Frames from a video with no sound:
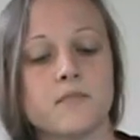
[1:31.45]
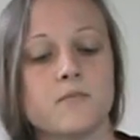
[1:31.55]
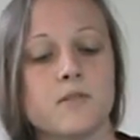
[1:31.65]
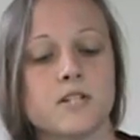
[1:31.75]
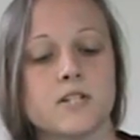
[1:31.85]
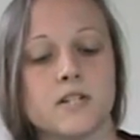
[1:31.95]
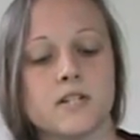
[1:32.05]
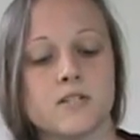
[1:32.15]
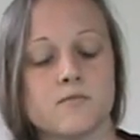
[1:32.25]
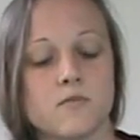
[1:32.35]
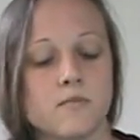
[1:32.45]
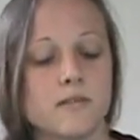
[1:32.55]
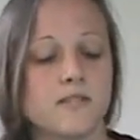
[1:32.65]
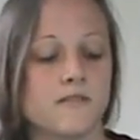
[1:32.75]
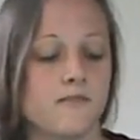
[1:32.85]
which is
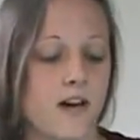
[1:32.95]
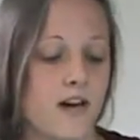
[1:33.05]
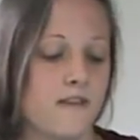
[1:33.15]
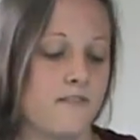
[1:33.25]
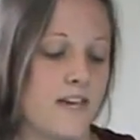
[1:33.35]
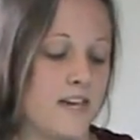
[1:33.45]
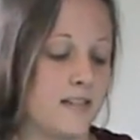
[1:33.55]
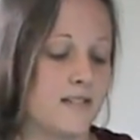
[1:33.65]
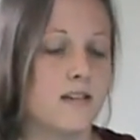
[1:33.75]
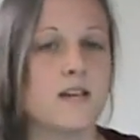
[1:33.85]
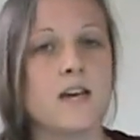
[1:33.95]
Romans 5:8.